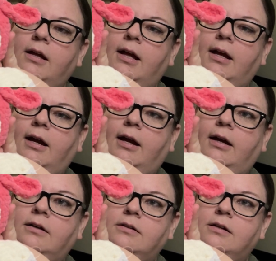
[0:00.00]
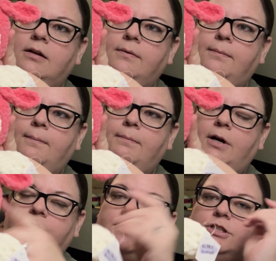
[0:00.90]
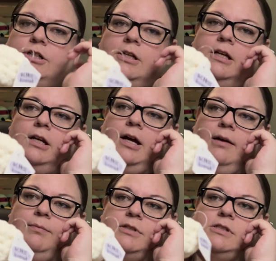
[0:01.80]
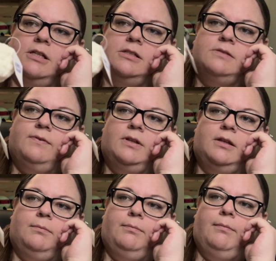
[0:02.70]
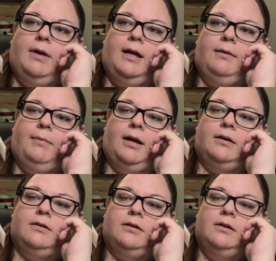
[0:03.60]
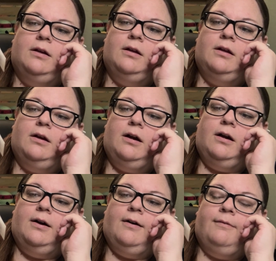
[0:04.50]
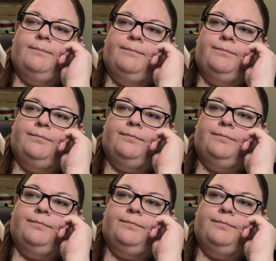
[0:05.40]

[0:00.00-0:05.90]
and Parfait Chunky in hibiscus for the headband. Um,